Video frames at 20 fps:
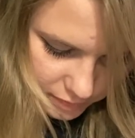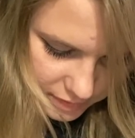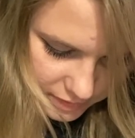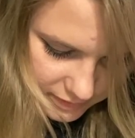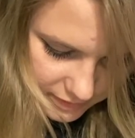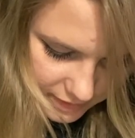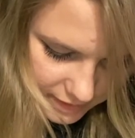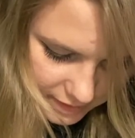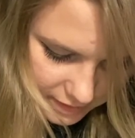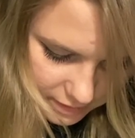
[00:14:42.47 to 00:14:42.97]
What
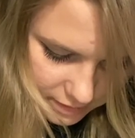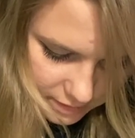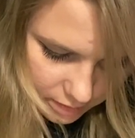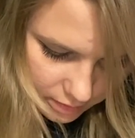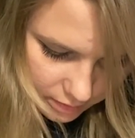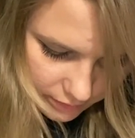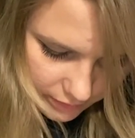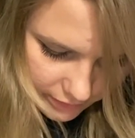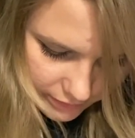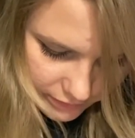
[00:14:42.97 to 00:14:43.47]
is that?
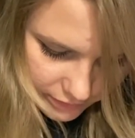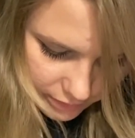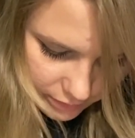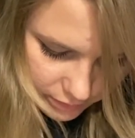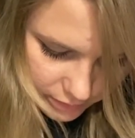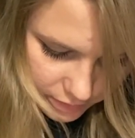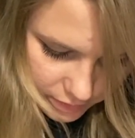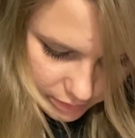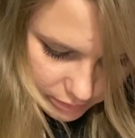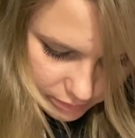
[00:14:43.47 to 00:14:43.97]
Oh, that's
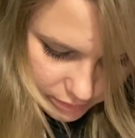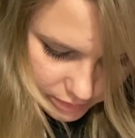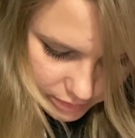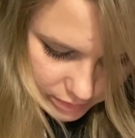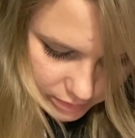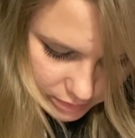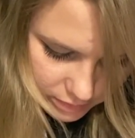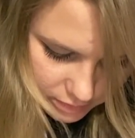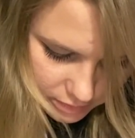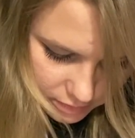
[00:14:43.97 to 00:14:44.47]
so cute.
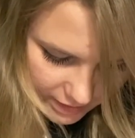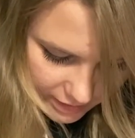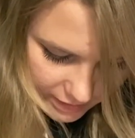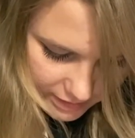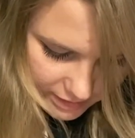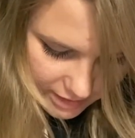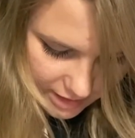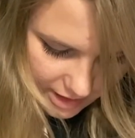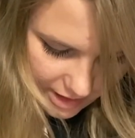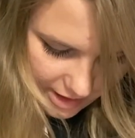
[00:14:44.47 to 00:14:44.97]
Heck
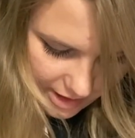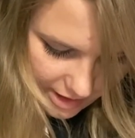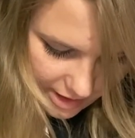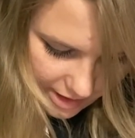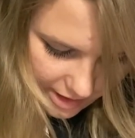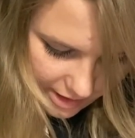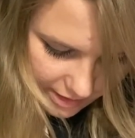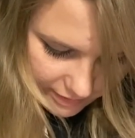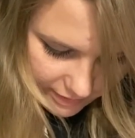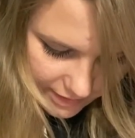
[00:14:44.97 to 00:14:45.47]

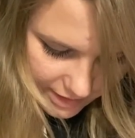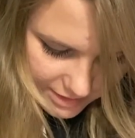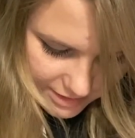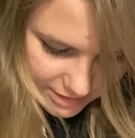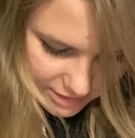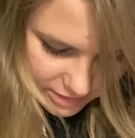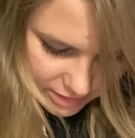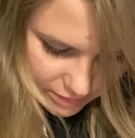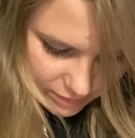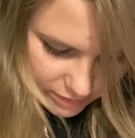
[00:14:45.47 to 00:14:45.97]
yeah,
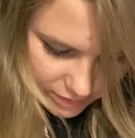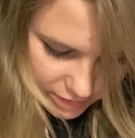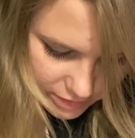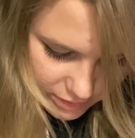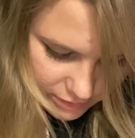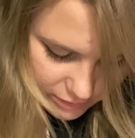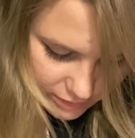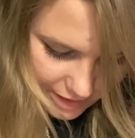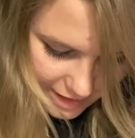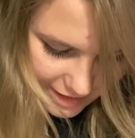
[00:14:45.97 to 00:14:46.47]
that's so
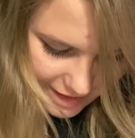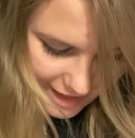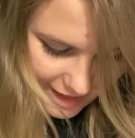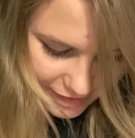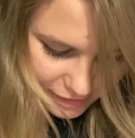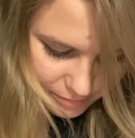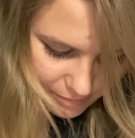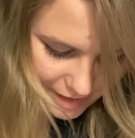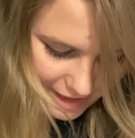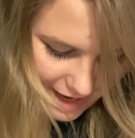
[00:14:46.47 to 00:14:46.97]
cute. And it
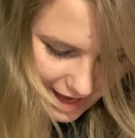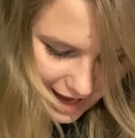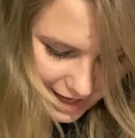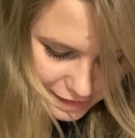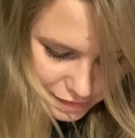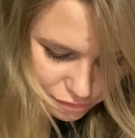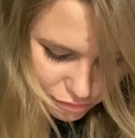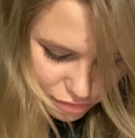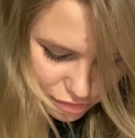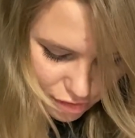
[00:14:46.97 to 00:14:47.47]
has my
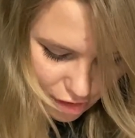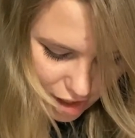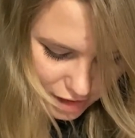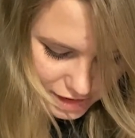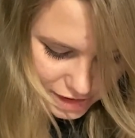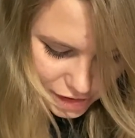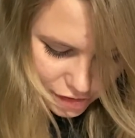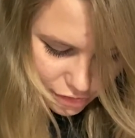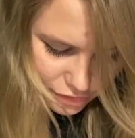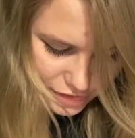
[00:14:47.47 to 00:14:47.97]

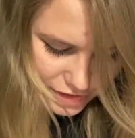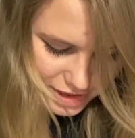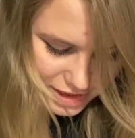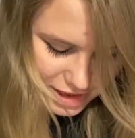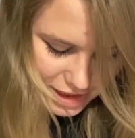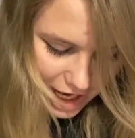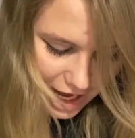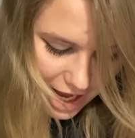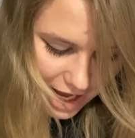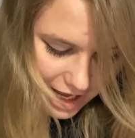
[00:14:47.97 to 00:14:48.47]
astrological
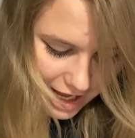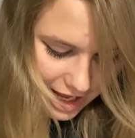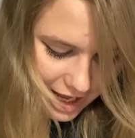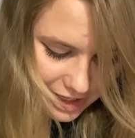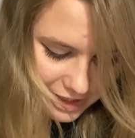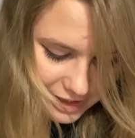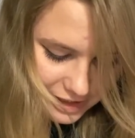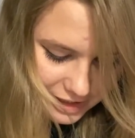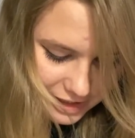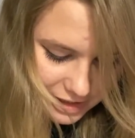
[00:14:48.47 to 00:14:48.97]

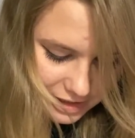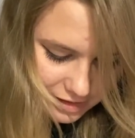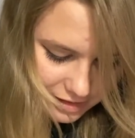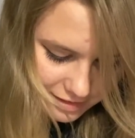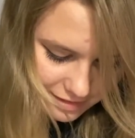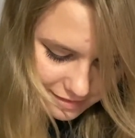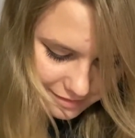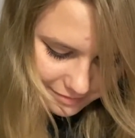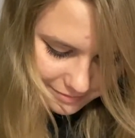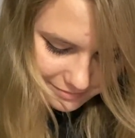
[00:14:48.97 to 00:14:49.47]
sign.
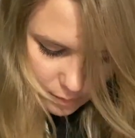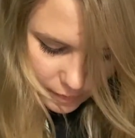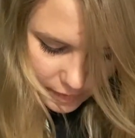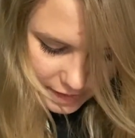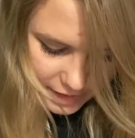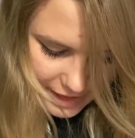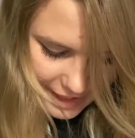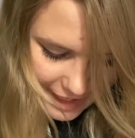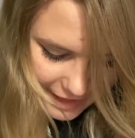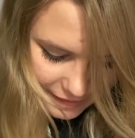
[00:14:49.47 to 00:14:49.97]

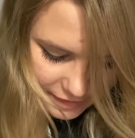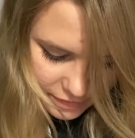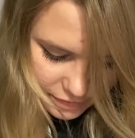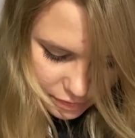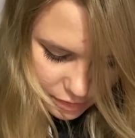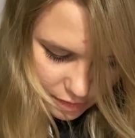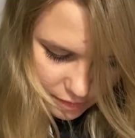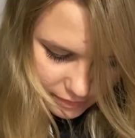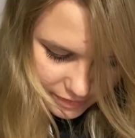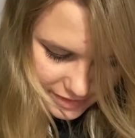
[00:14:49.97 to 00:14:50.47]
Where did Agnes
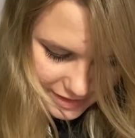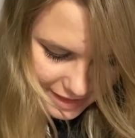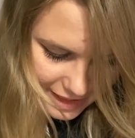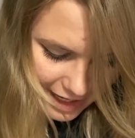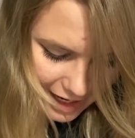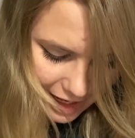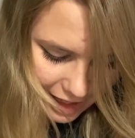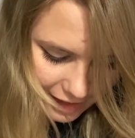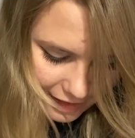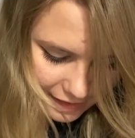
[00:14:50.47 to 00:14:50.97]
go? I want to say
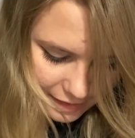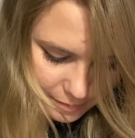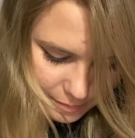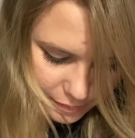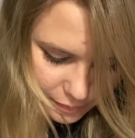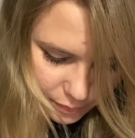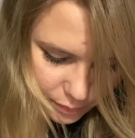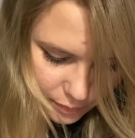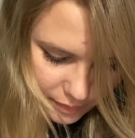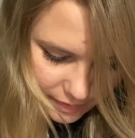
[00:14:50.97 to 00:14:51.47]
hi
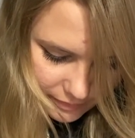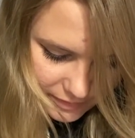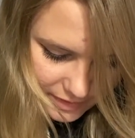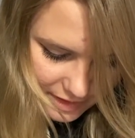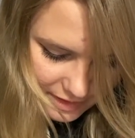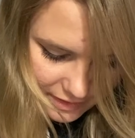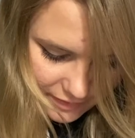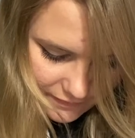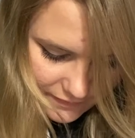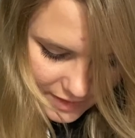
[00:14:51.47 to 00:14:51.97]
before we have to
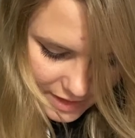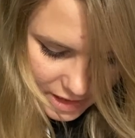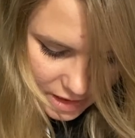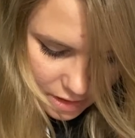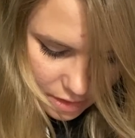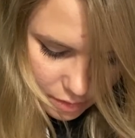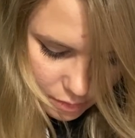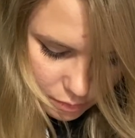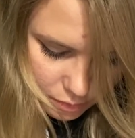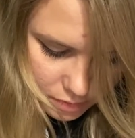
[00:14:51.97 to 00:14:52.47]
end the
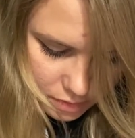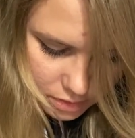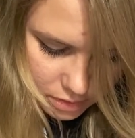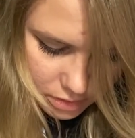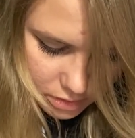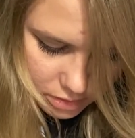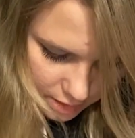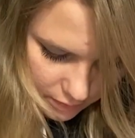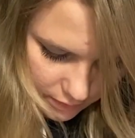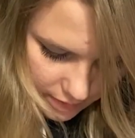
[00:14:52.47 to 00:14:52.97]
video.
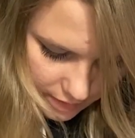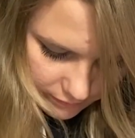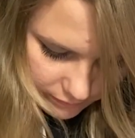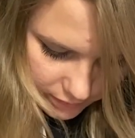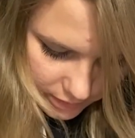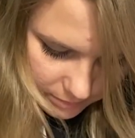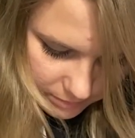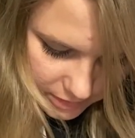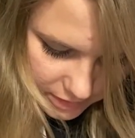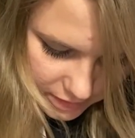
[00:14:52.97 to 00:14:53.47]
Yo,
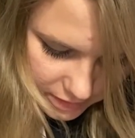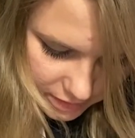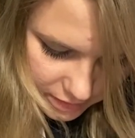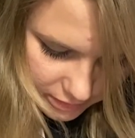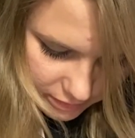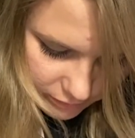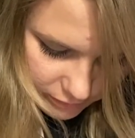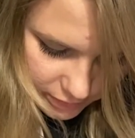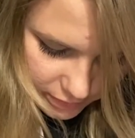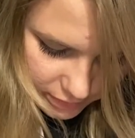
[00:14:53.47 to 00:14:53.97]
Ever, I'm getting
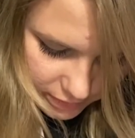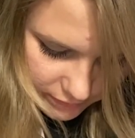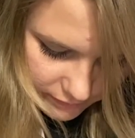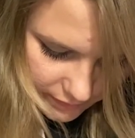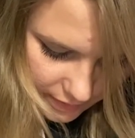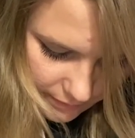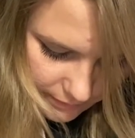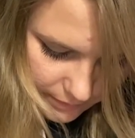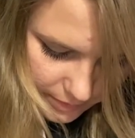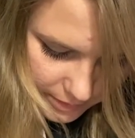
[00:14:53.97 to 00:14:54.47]
a real good
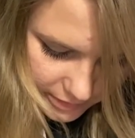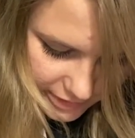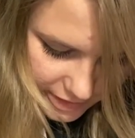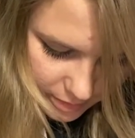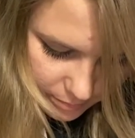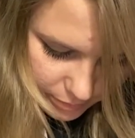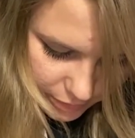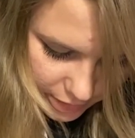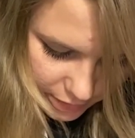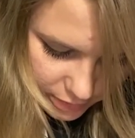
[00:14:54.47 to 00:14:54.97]
vibe from the
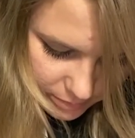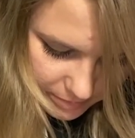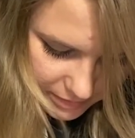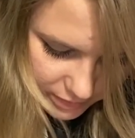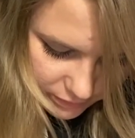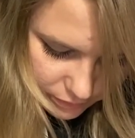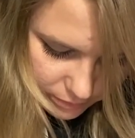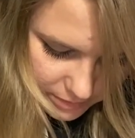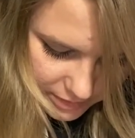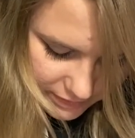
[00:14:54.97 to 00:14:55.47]
tent pot you
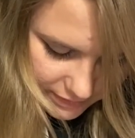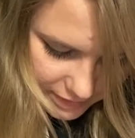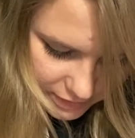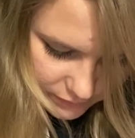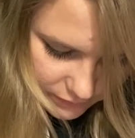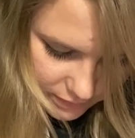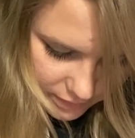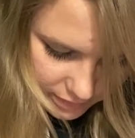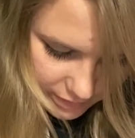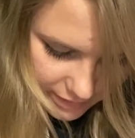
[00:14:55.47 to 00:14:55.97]
picked for me.
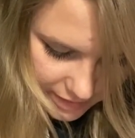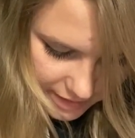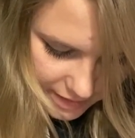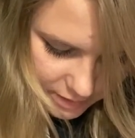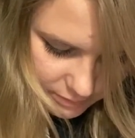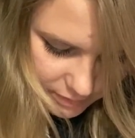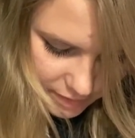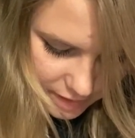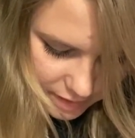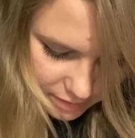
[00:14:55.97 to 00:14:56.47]
Thanks for the
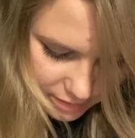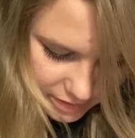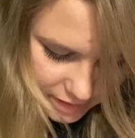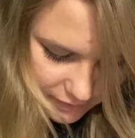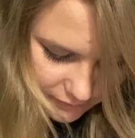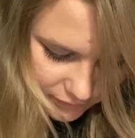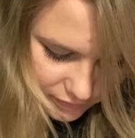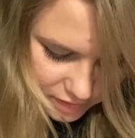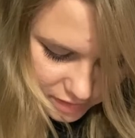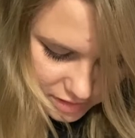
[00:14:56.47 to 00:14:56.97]
land. We gotta look
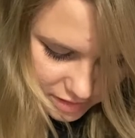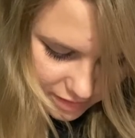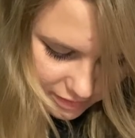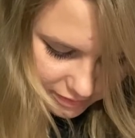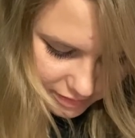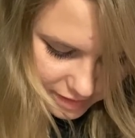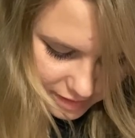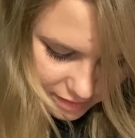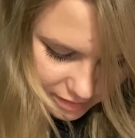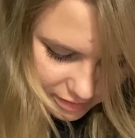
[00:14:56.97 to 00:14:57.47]
out for each
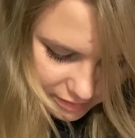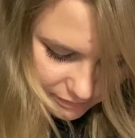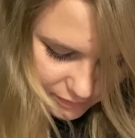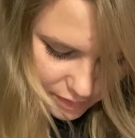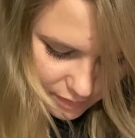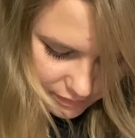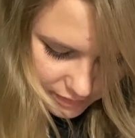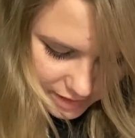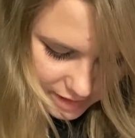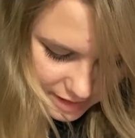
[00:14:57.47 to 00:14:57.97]
other here. If
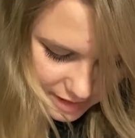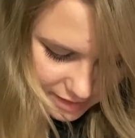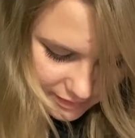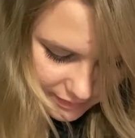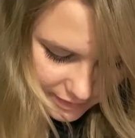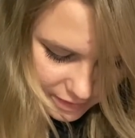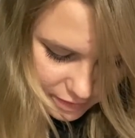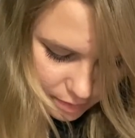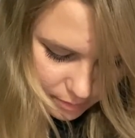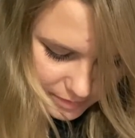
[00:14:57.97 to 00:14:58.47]
you ever need
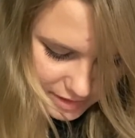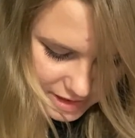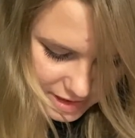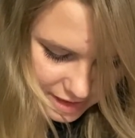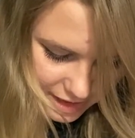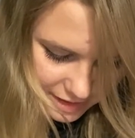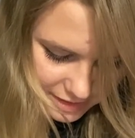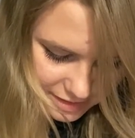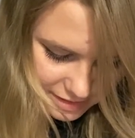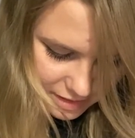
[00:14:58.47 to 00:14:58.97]
anything, don't be
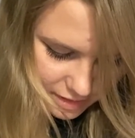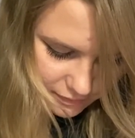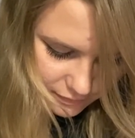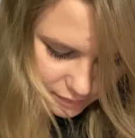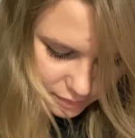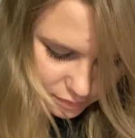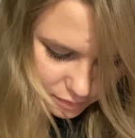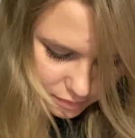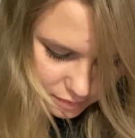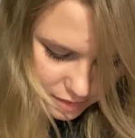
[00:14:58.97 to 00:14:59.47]
shy,
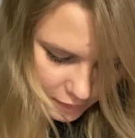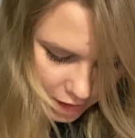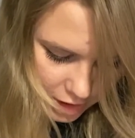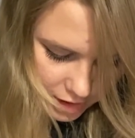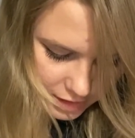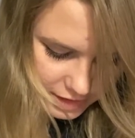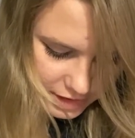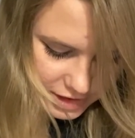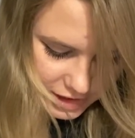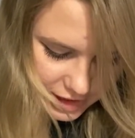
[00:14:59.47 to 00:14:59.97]
Snuffle.
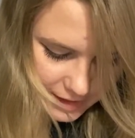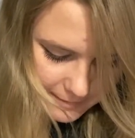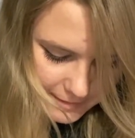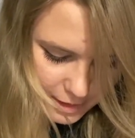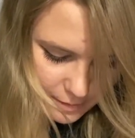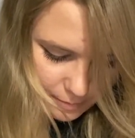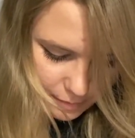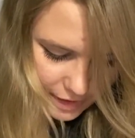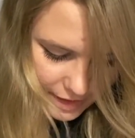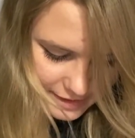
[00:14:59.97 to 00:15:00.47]
Did she give
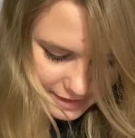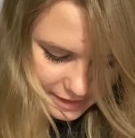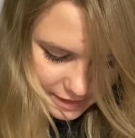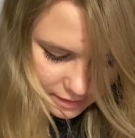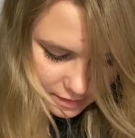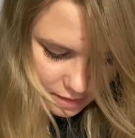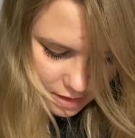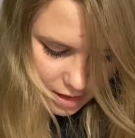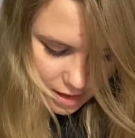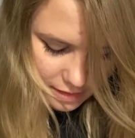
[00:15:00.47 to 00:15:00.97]
me a present?